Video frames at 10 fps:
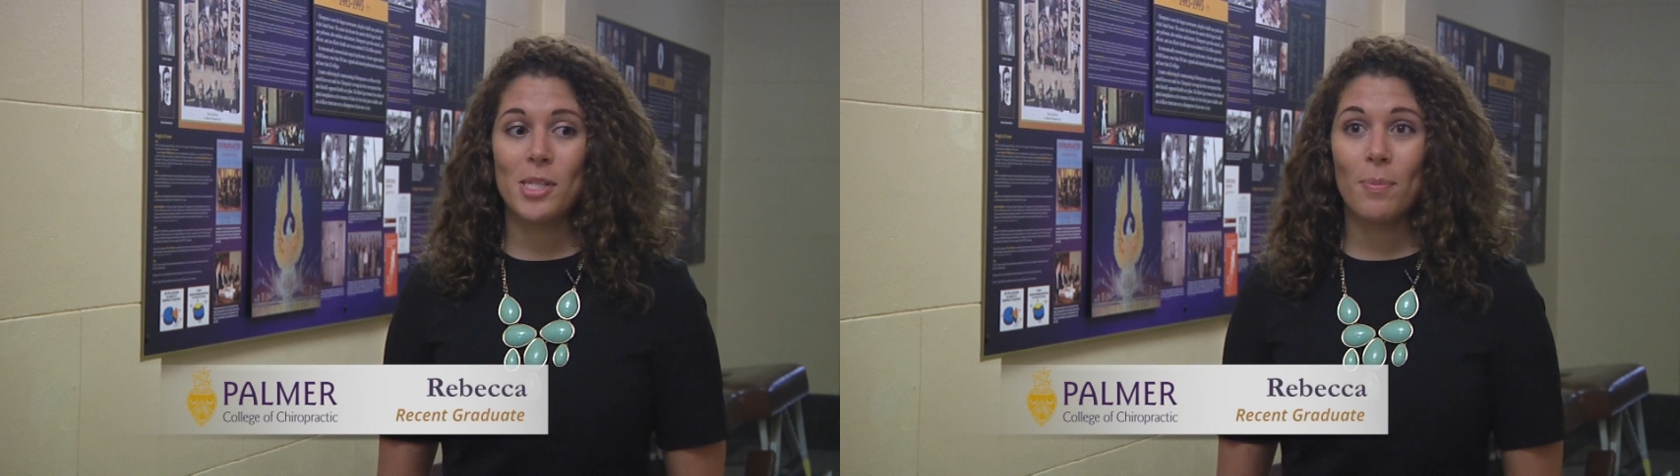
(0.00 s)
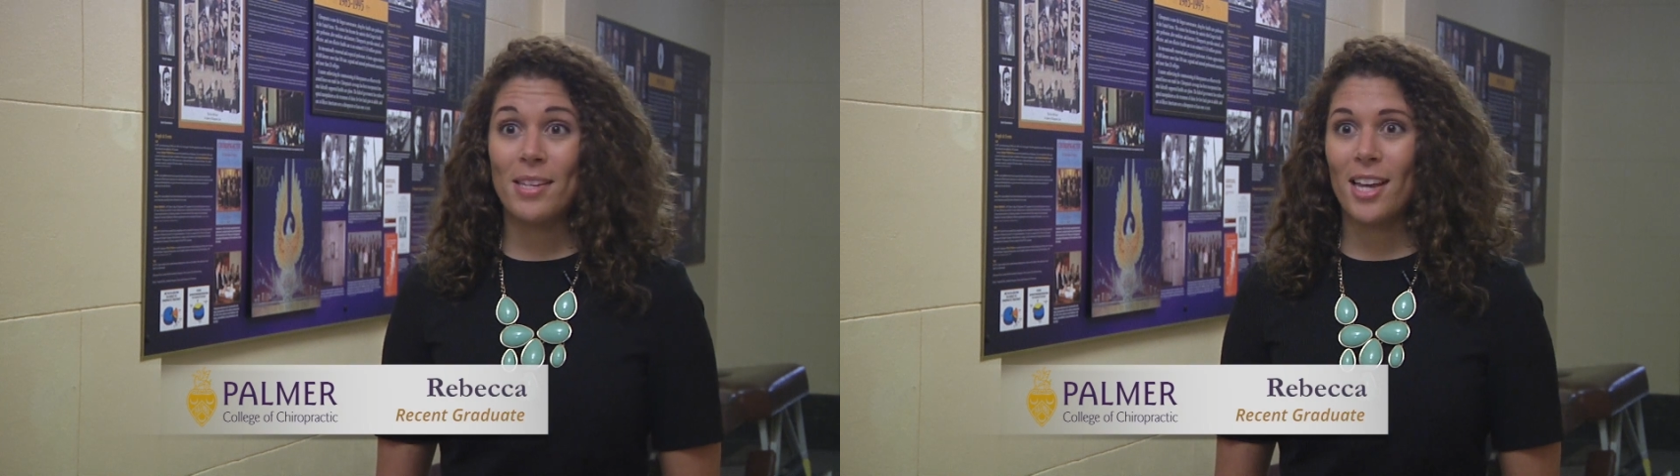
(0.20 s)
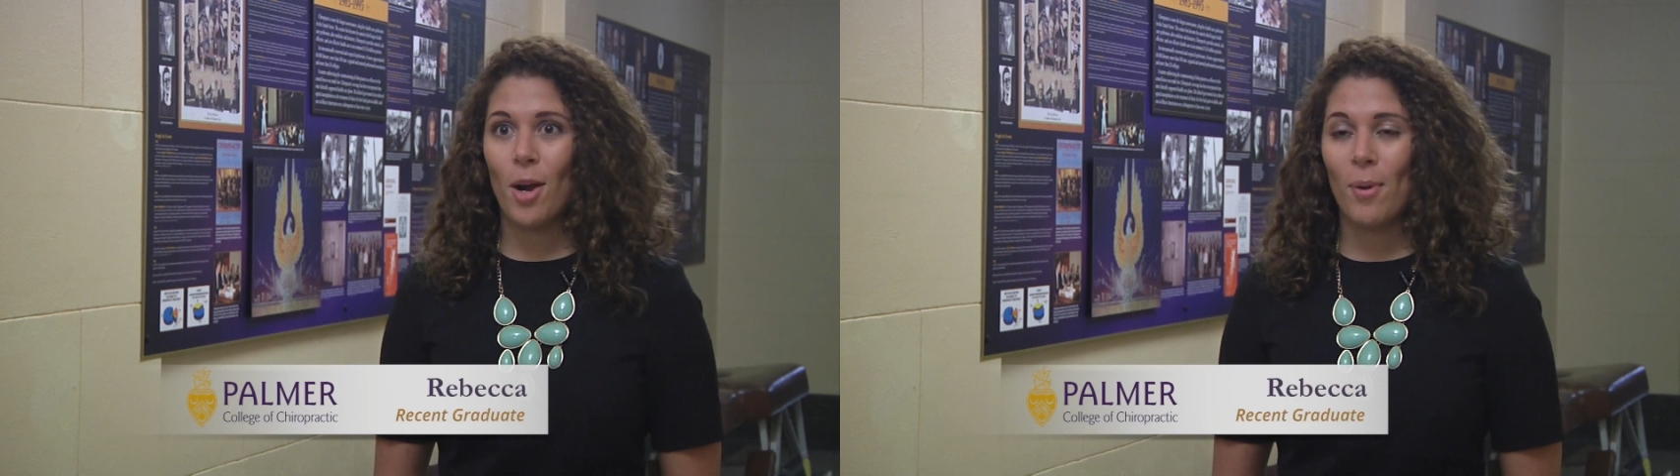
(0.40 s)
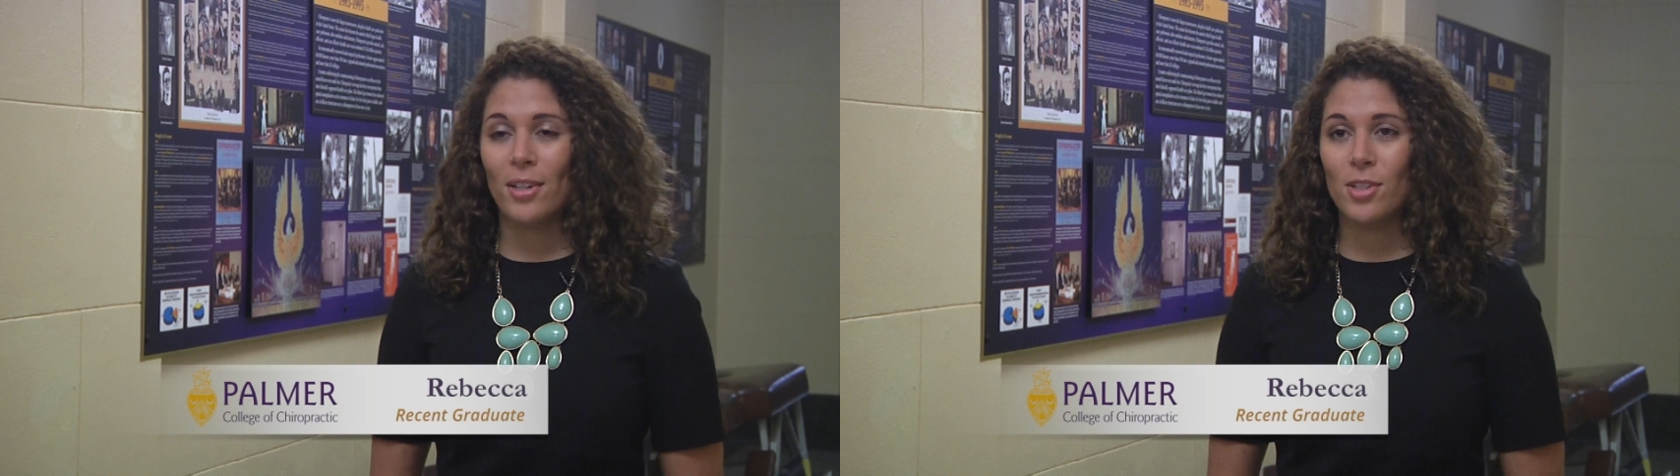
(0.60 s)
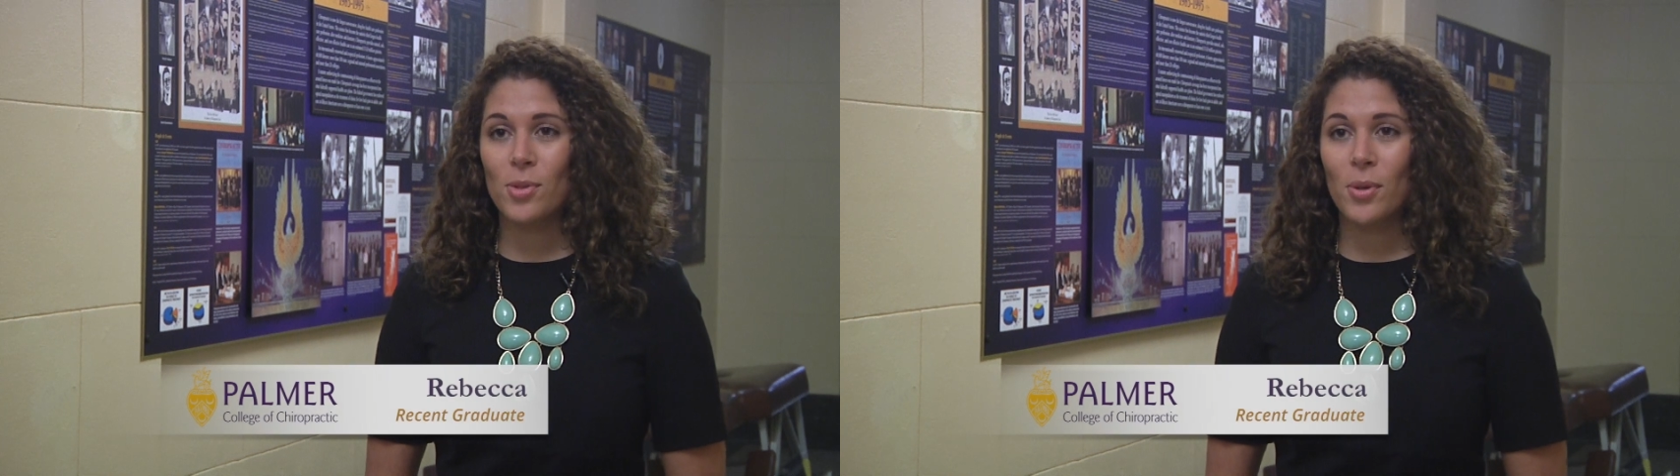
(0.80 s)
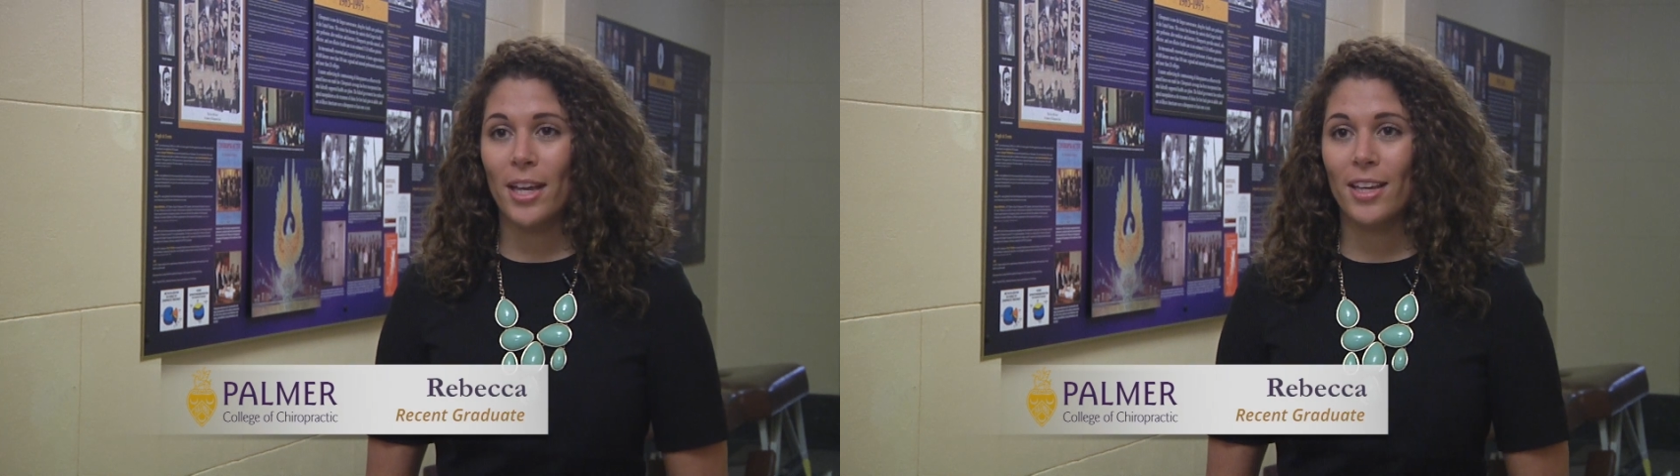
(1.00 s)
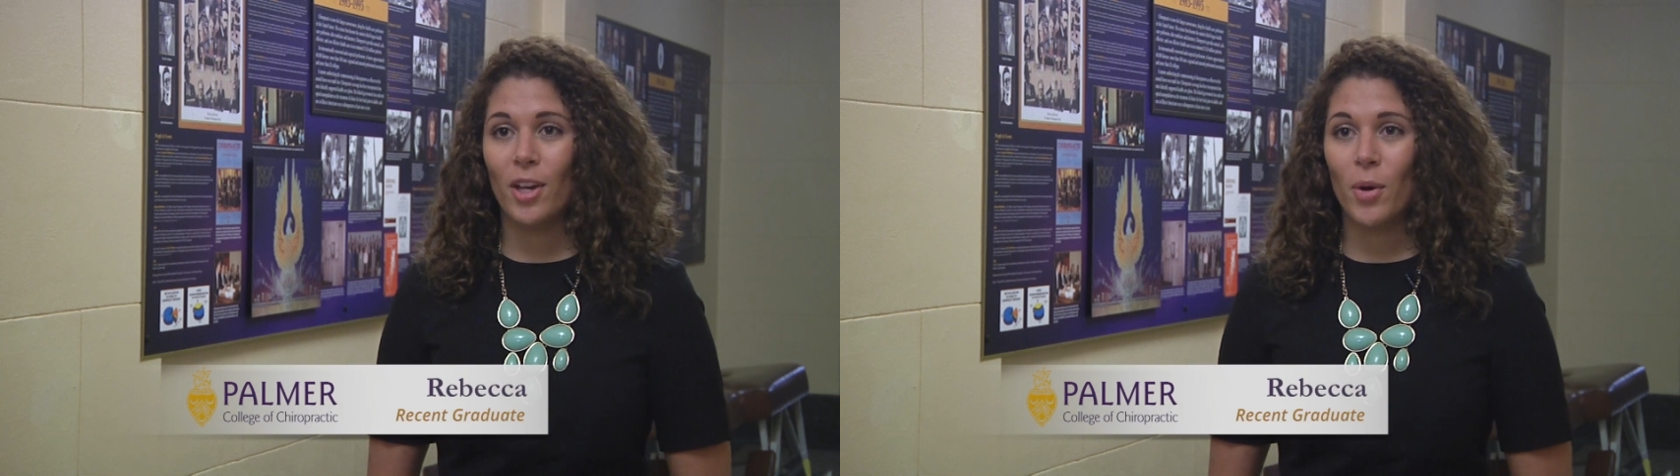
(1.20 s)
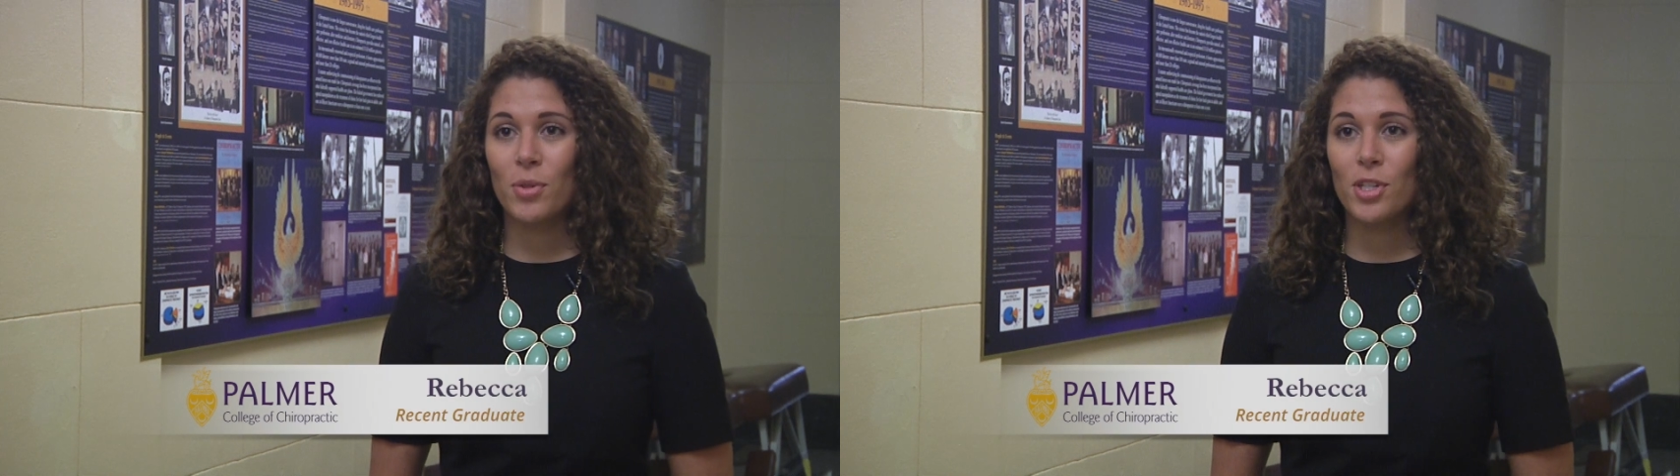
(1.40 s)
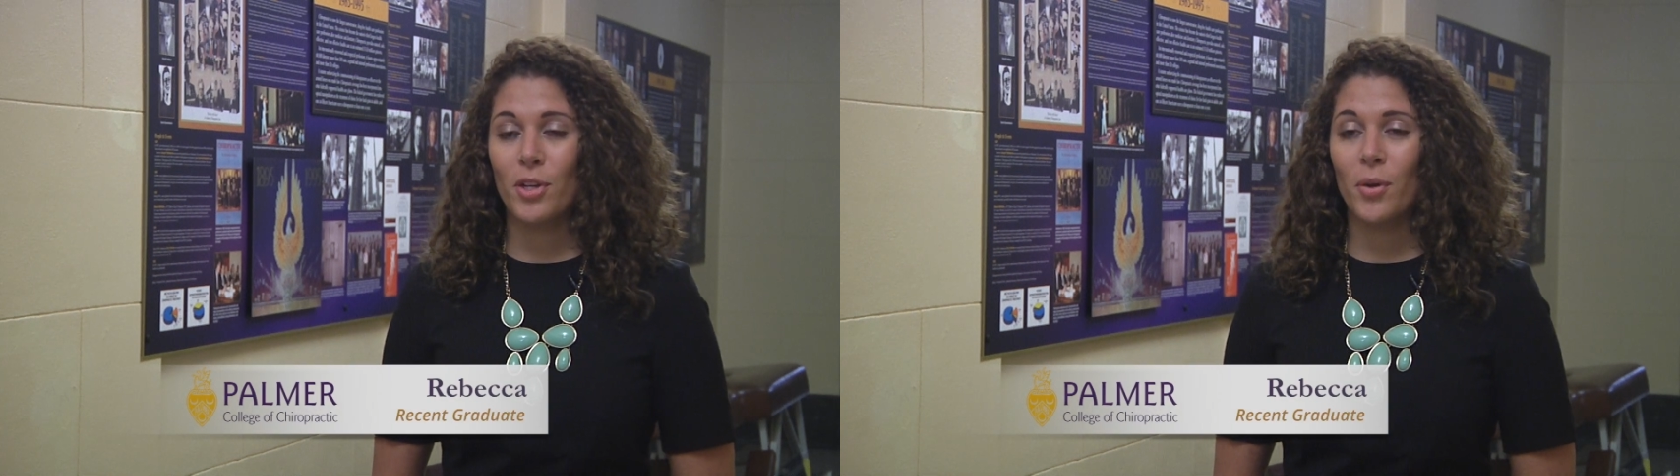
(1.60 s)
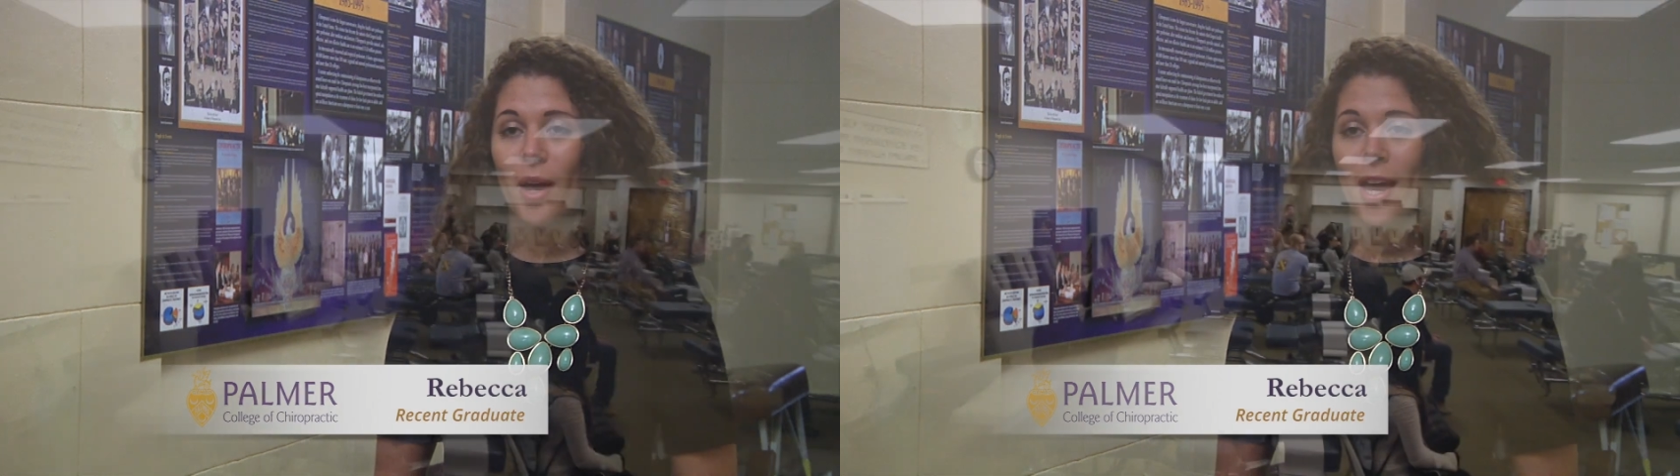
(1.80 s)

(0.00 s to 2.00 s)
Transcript: it's the best chiropractic school I can go to,